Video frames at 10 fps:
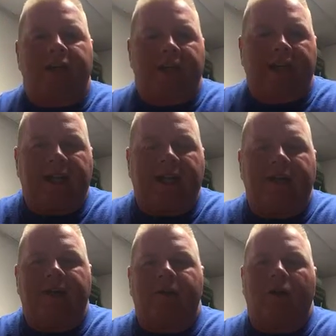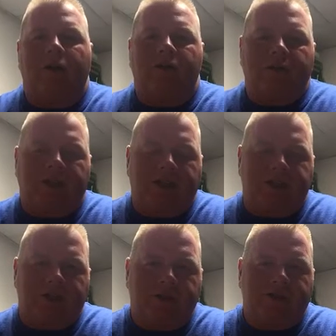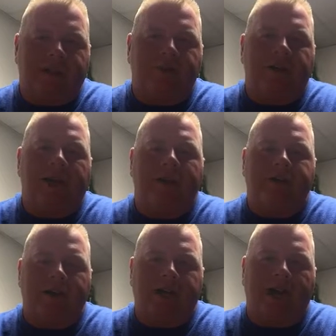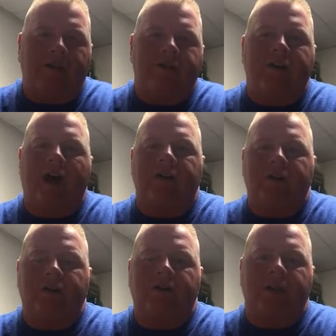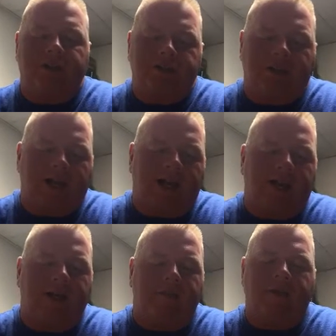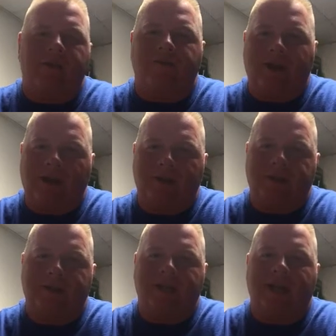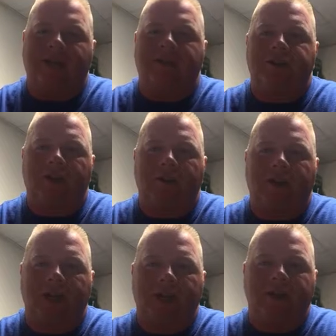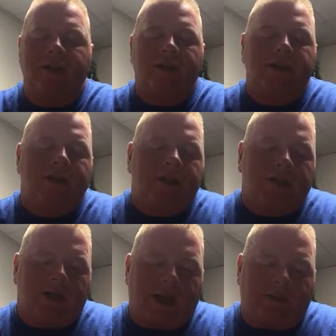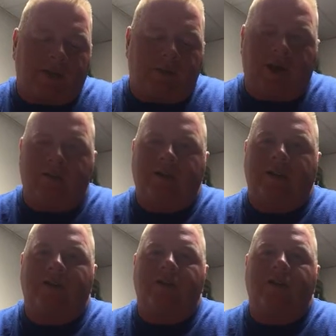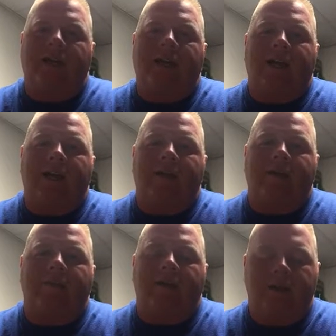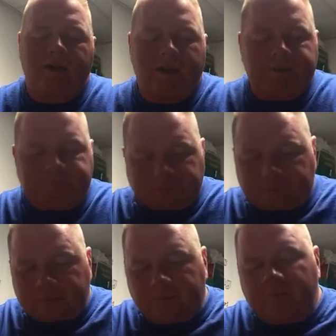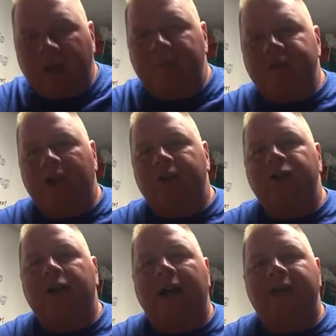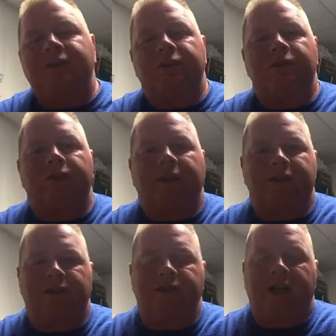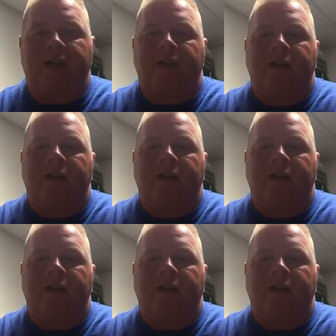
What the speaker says: get an EIN in. Get your CPA or your accountant to file you to get you an EIN number, and then file it with the state that you're in, and then run everything through your EIN number. I'm telling you guys to do things legit.